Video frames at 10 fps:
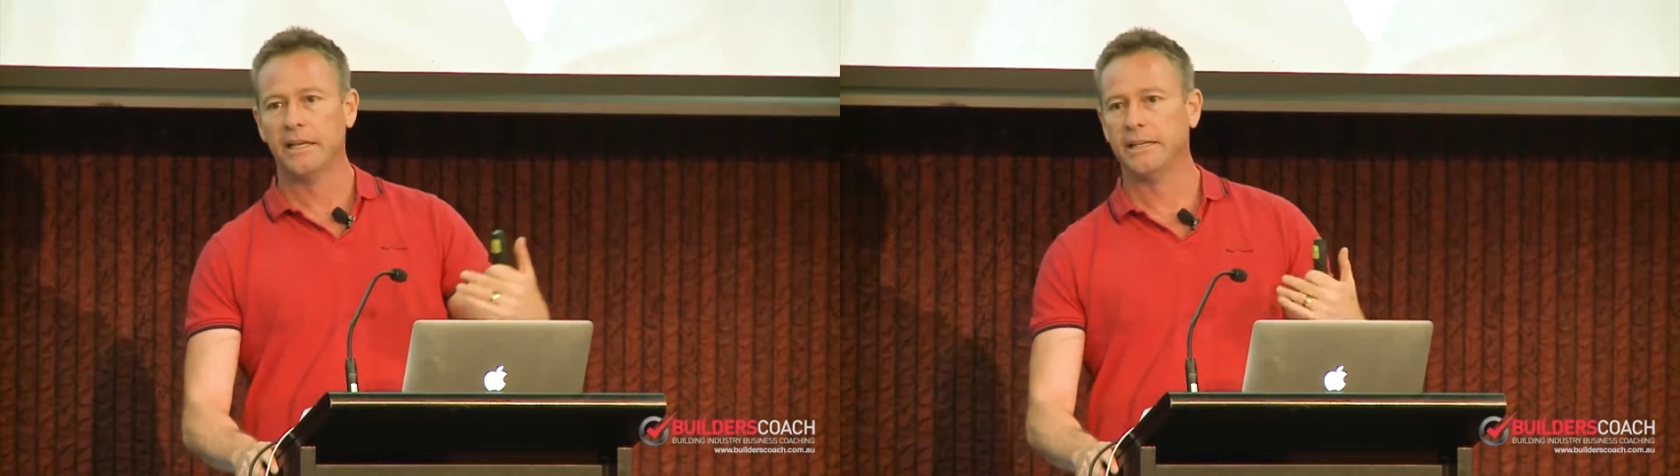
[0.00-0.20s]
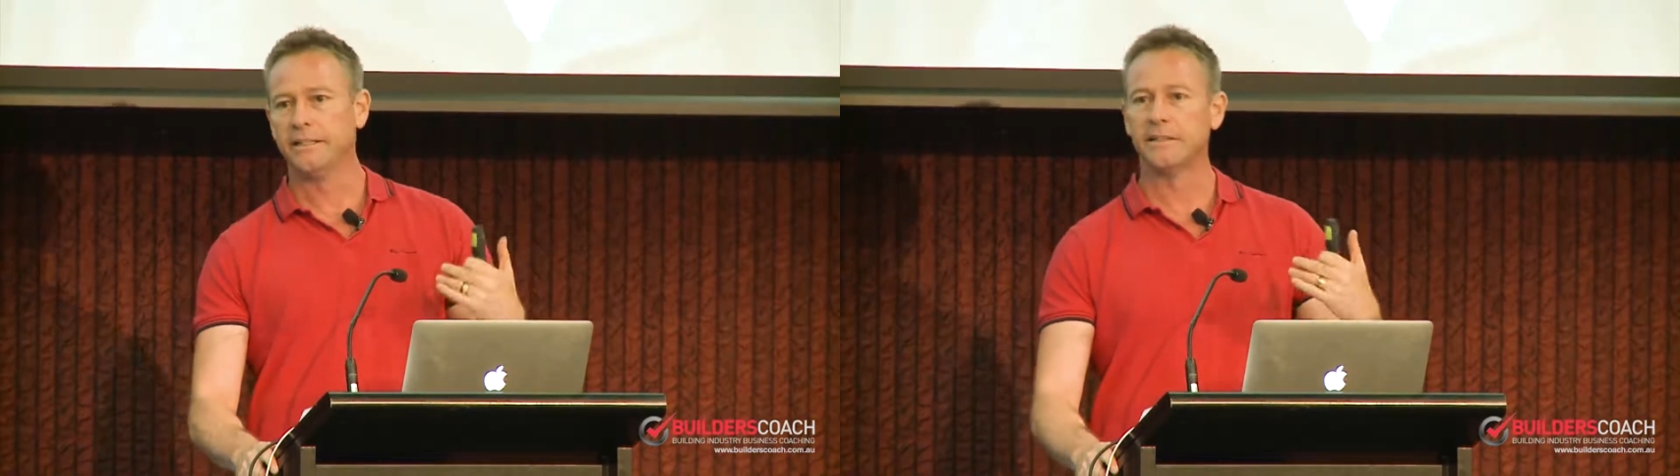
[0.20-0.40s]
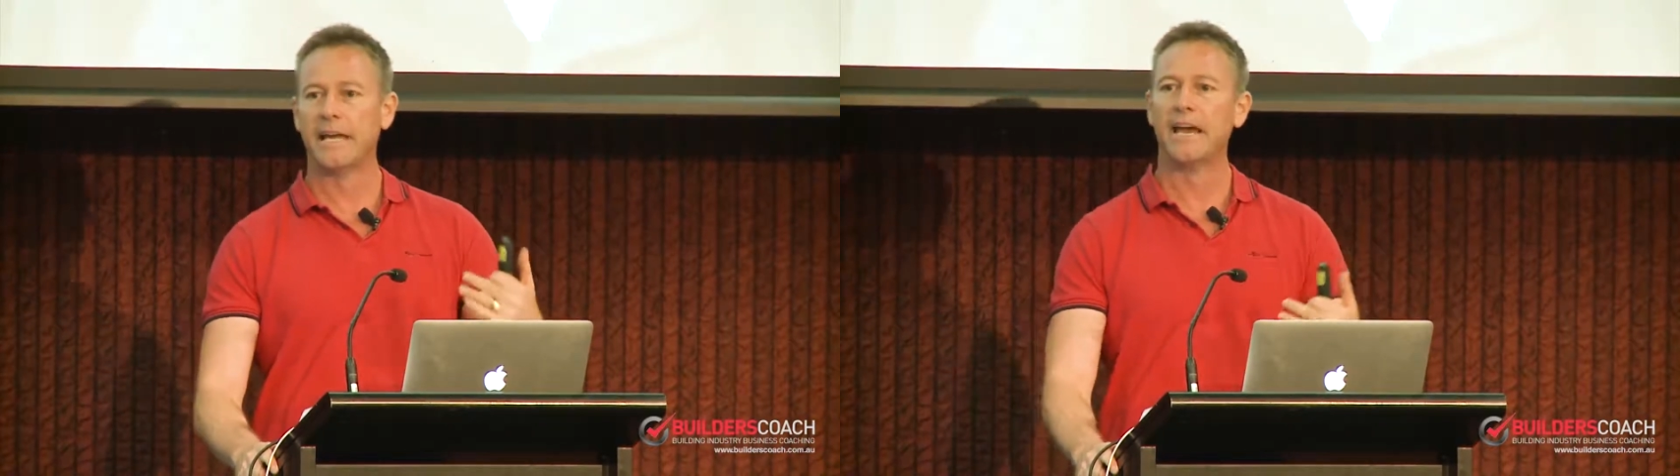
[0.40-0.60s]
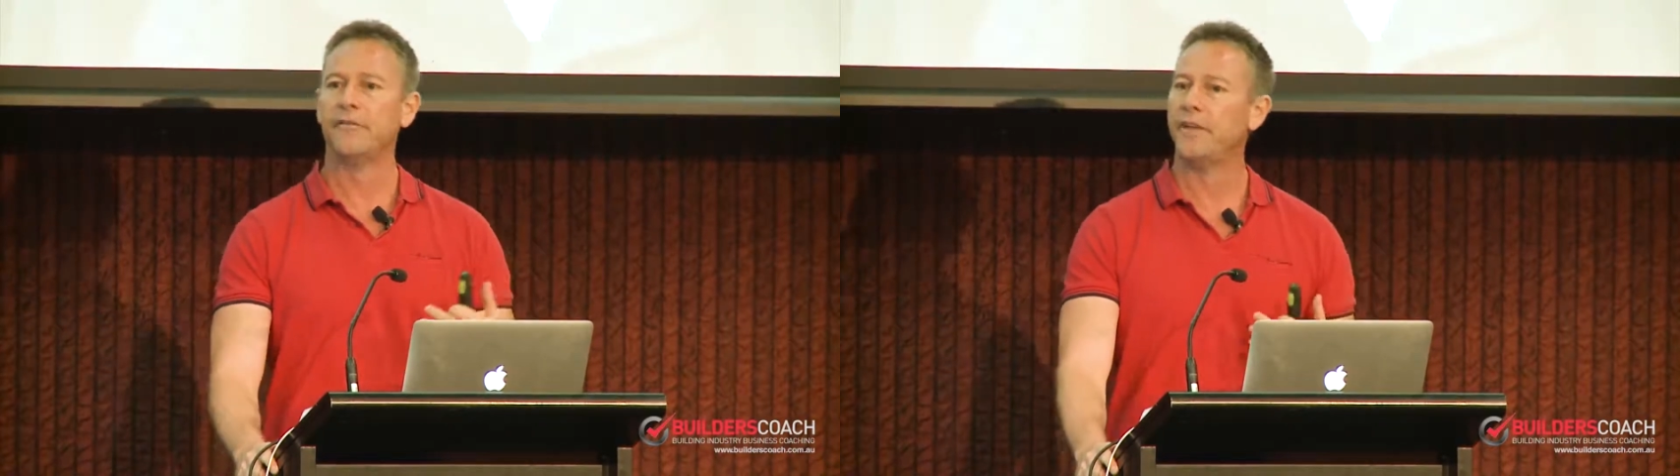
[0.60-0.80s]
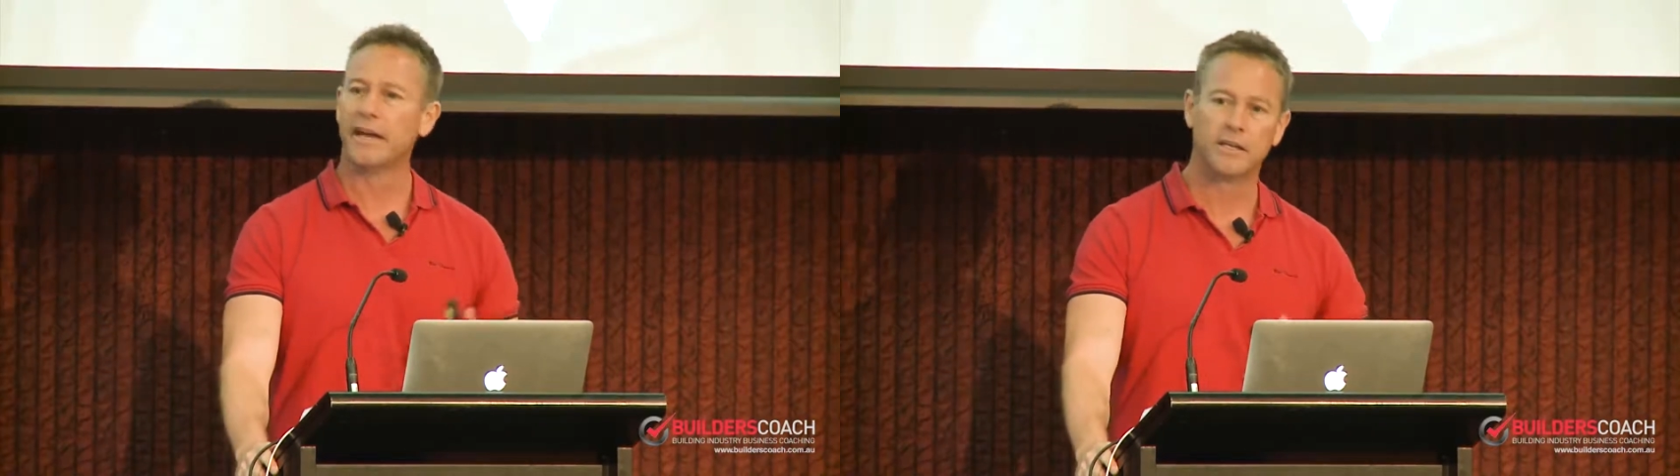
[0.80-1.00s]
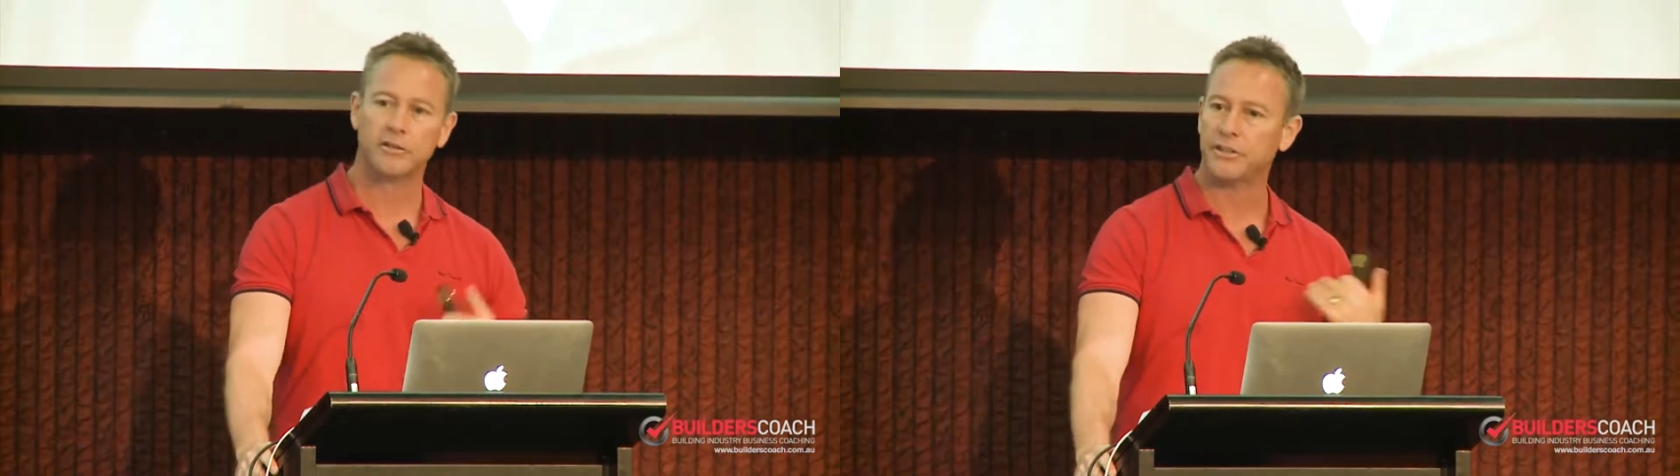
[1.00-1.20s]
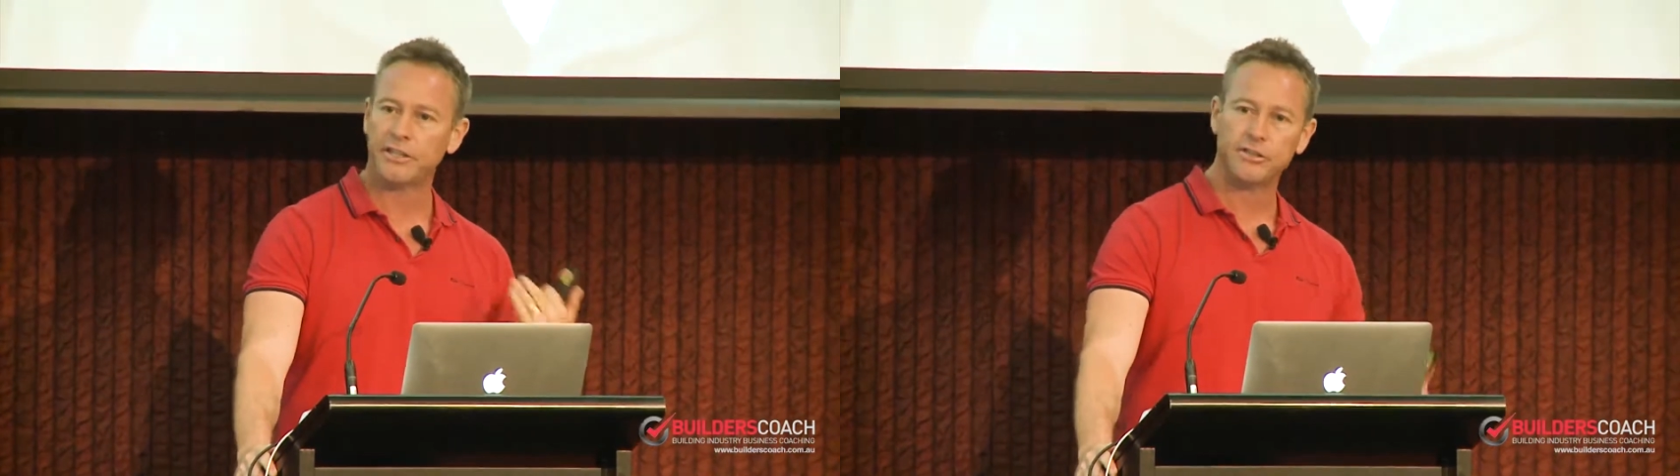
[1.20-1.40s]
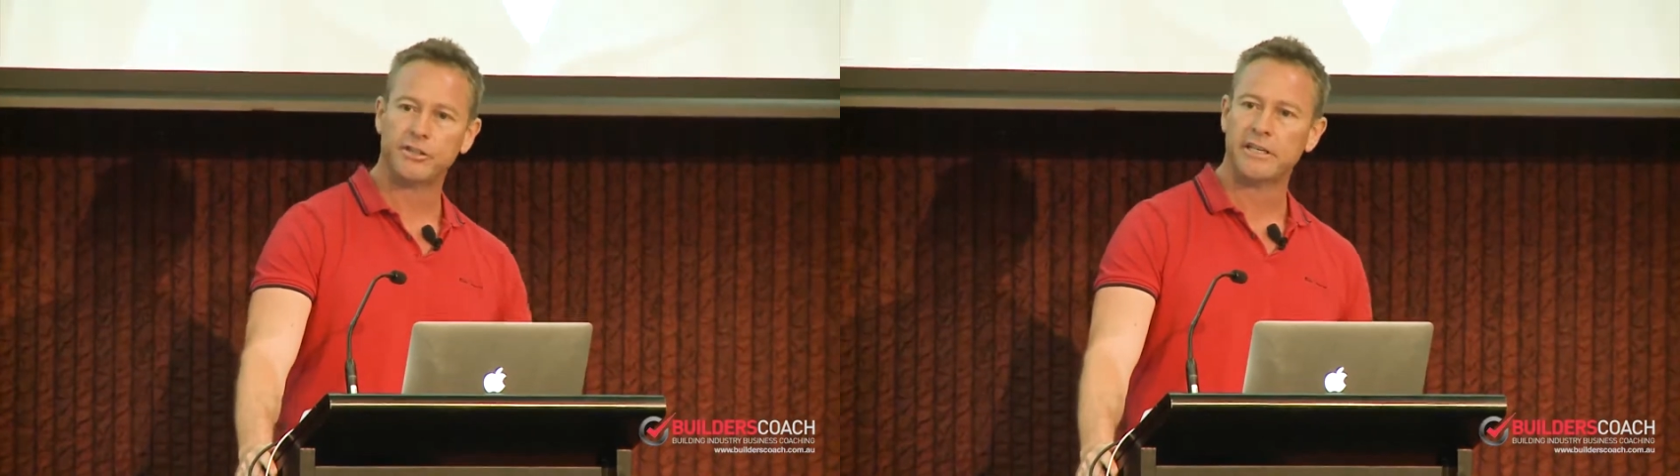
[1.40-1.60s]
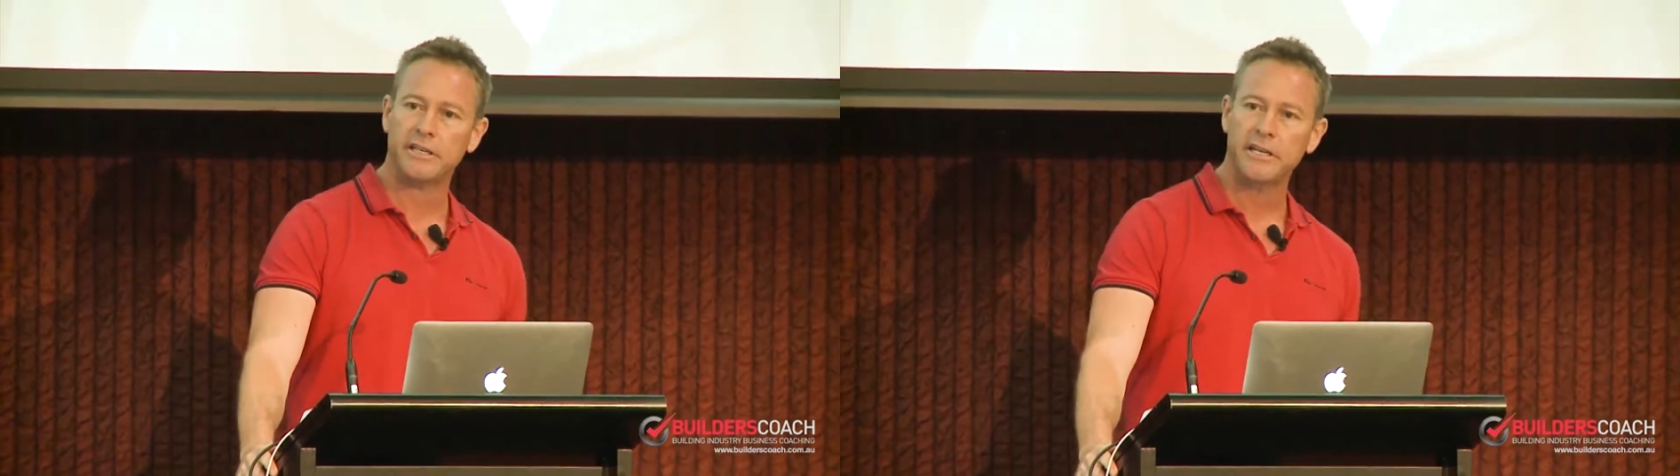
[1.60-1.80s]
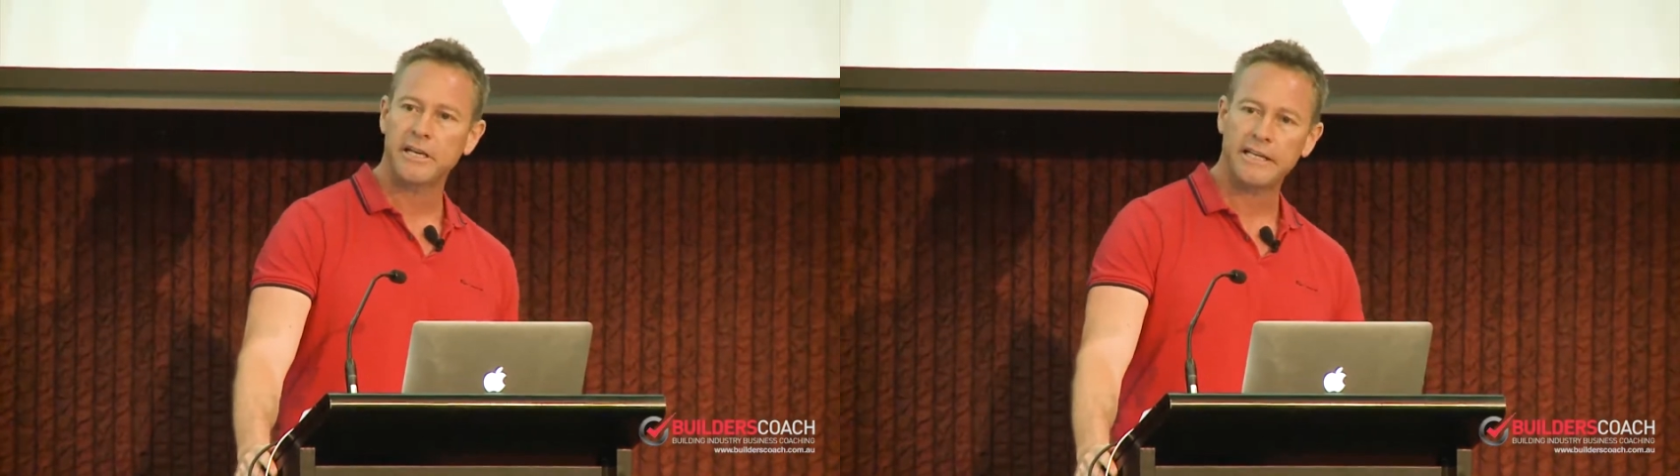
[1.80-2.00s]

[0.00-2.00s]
He didn't have that conditioning.